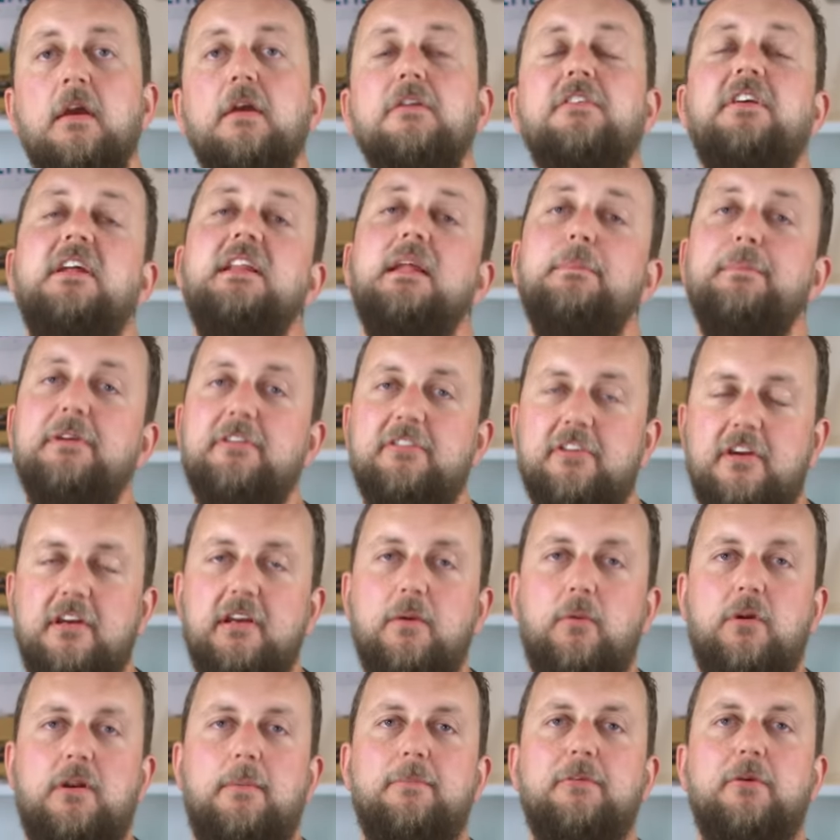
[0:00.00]
So let me show
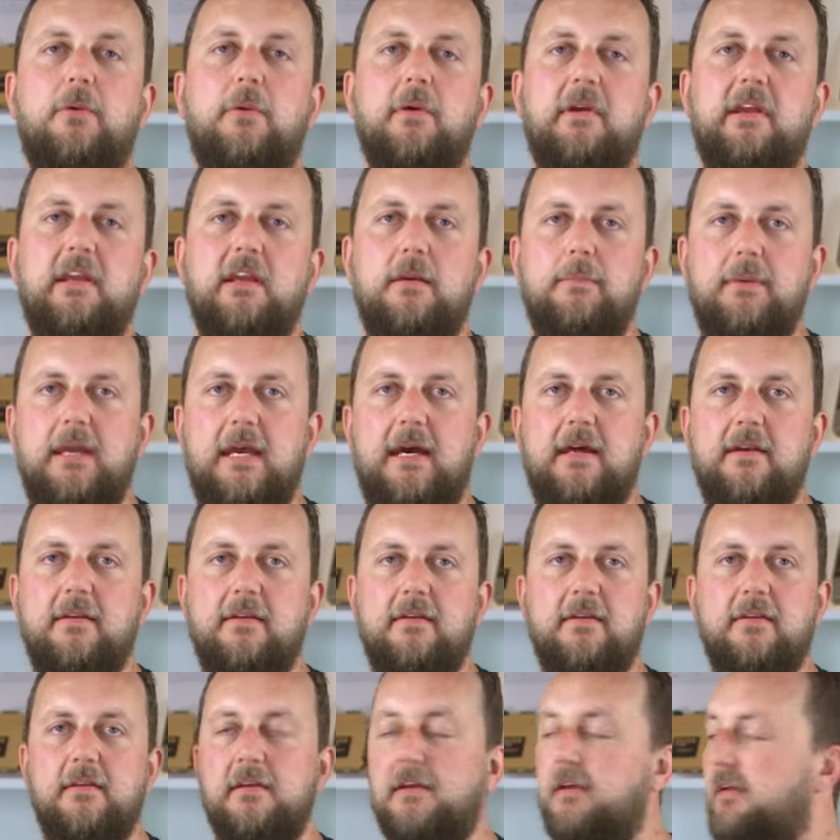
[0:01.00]
you what I'm talking
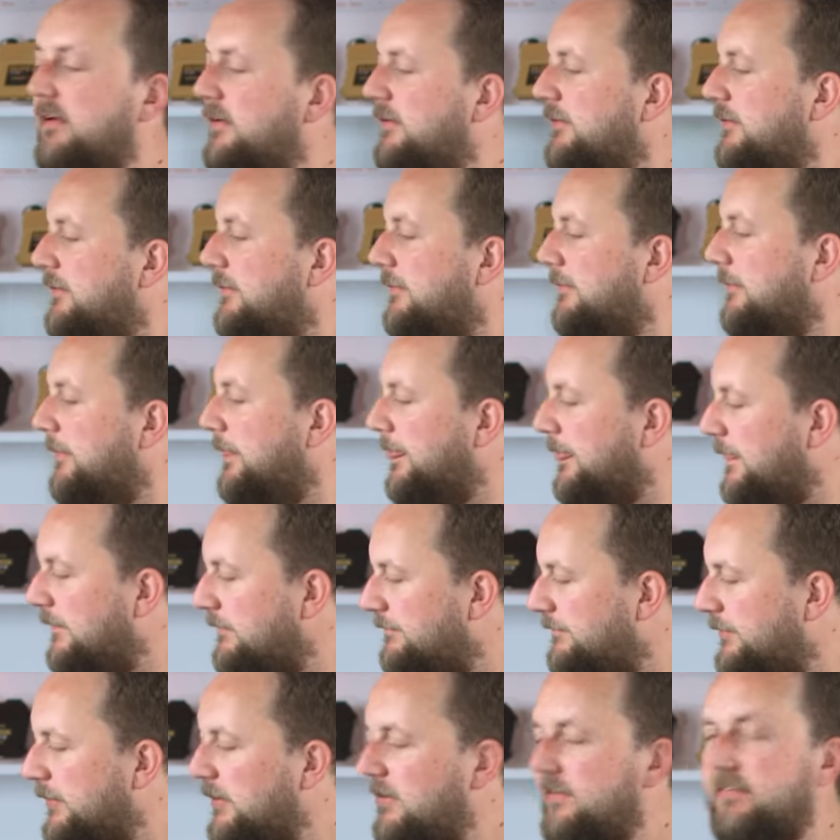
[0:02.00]
about.
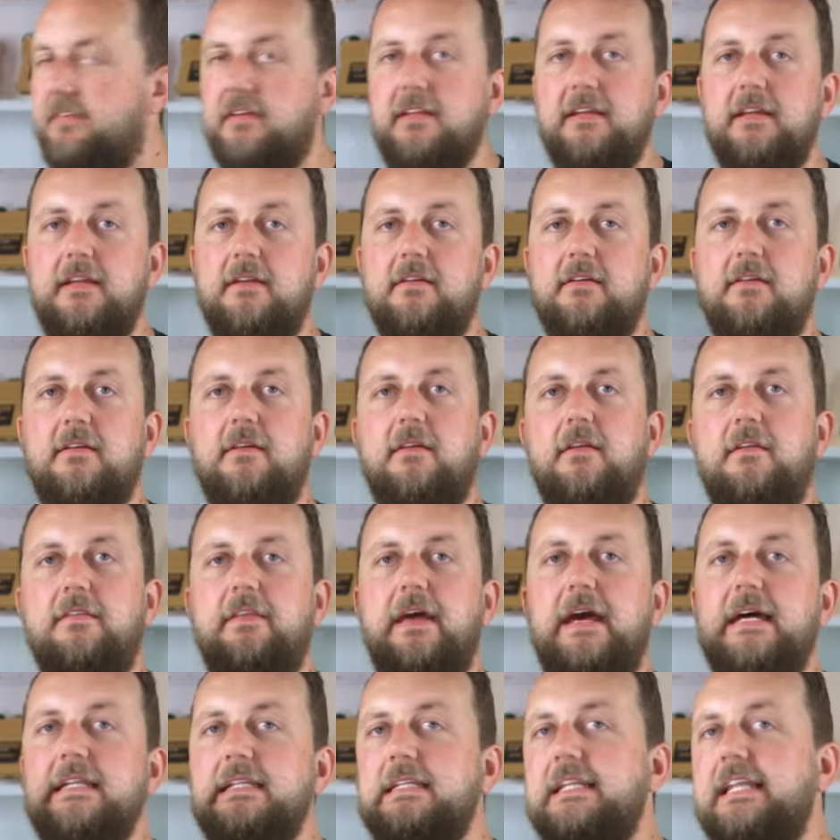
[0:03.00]
Firstly,
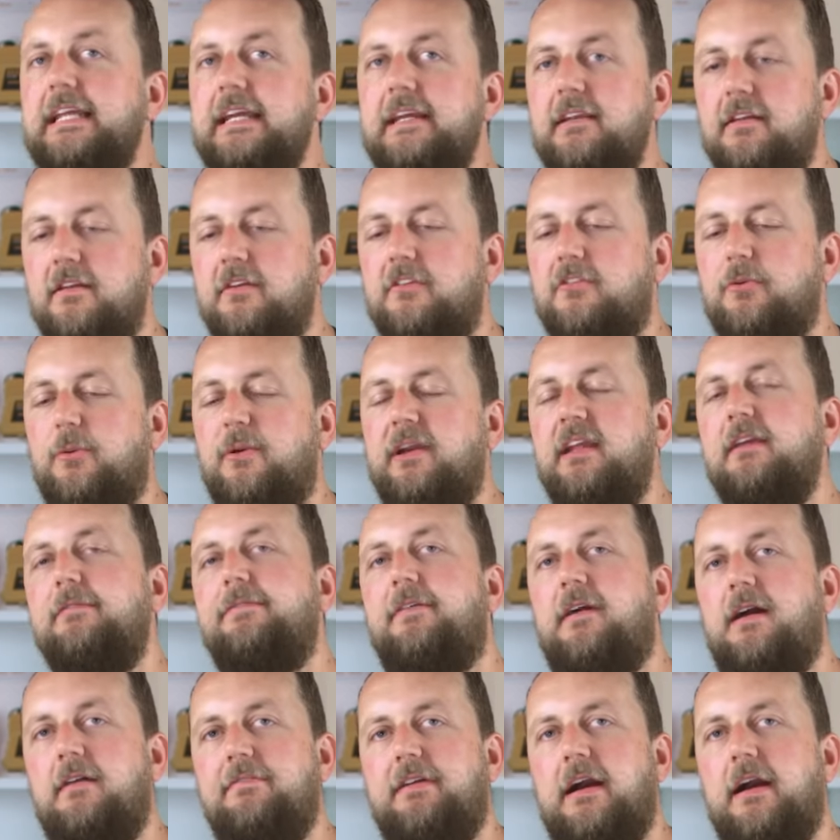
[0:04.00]
the Elite
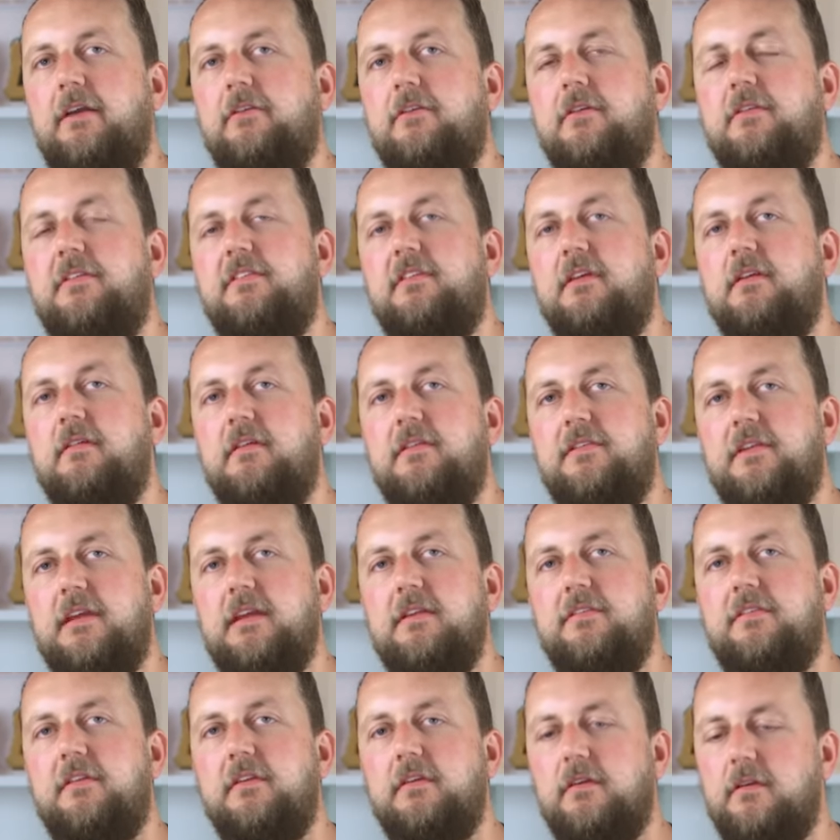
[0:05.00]
2500 series
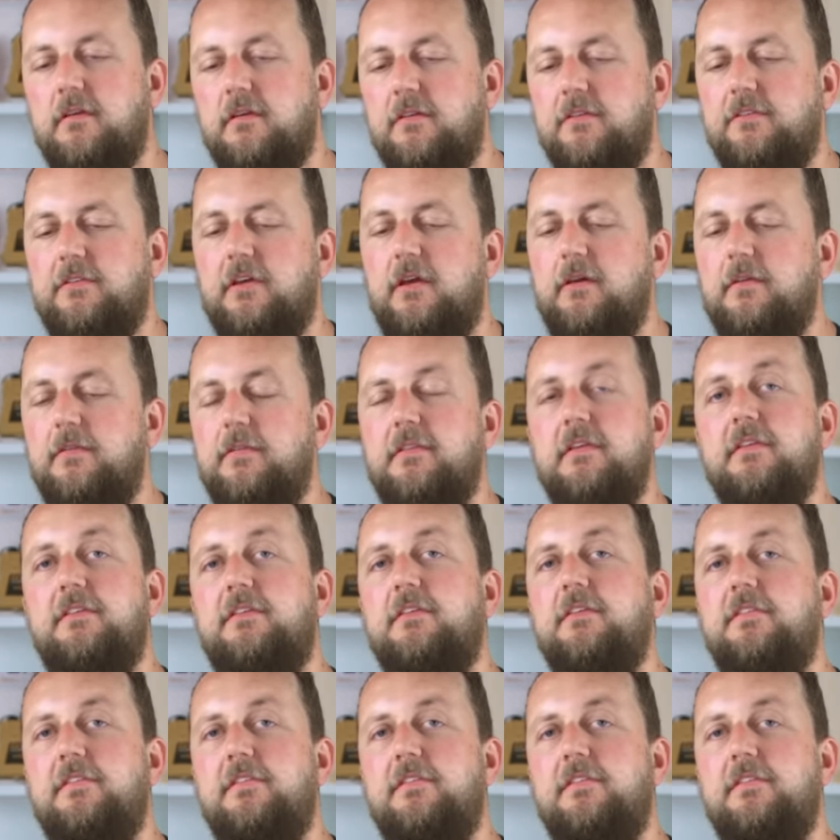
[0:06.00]
ECU. So this